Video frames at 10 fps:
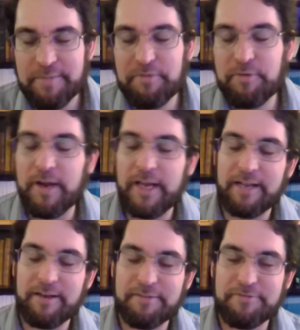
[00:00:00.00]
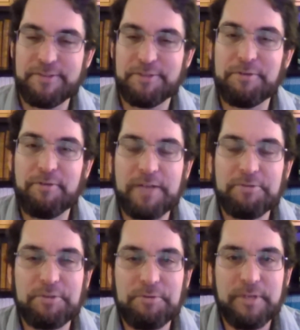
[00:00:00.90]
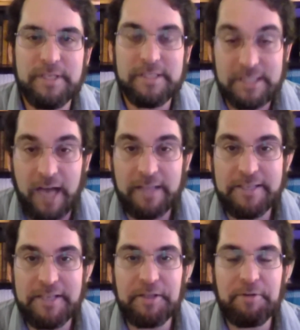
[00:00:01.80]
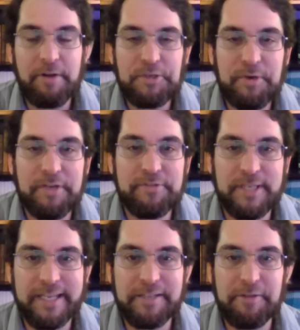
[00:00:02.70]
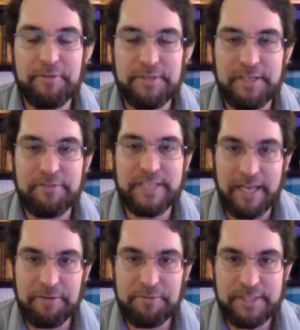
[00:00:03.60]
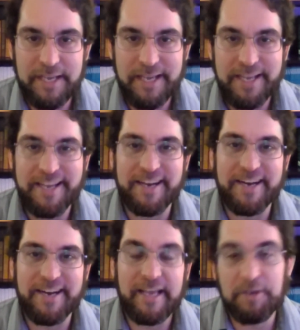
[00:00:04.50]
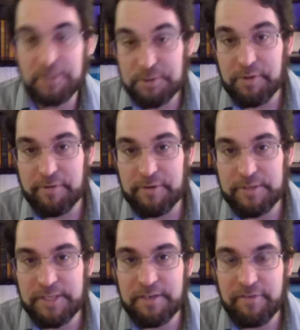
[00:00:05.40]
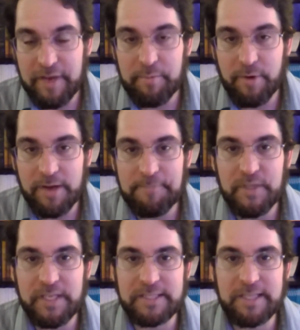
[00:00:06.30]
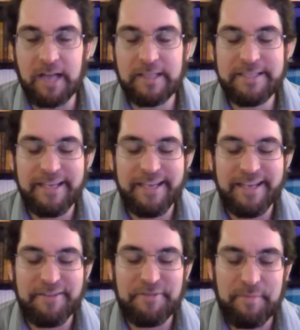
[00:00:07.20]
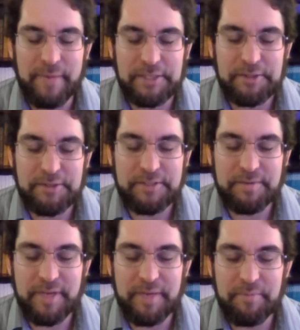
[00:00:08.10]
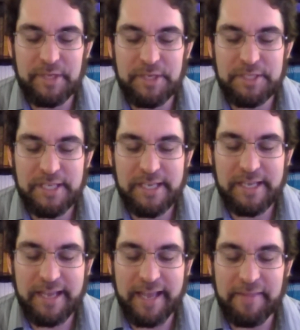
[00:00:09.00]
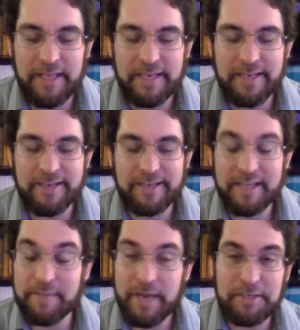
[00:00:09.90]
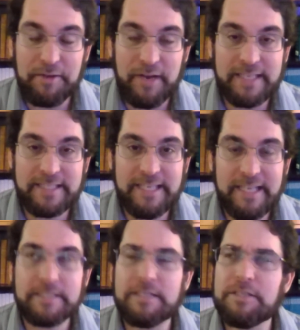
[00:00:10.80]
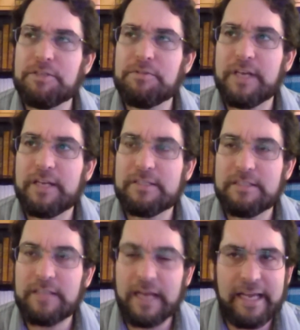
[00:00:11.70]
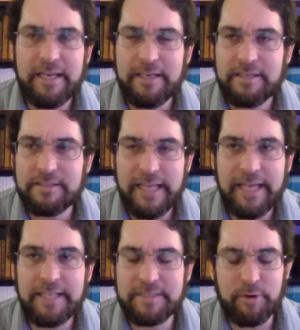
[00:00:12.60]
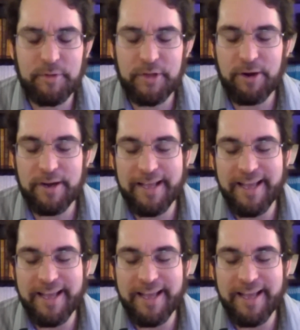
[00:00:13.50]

before heading off to graduate school in Scotland. I had the great joy of studying at the University of St. Andrews and also the University of Edinburgh in Scotland for the master's and PhD. And then came back to the United States in 2009, 10, somewhere in there,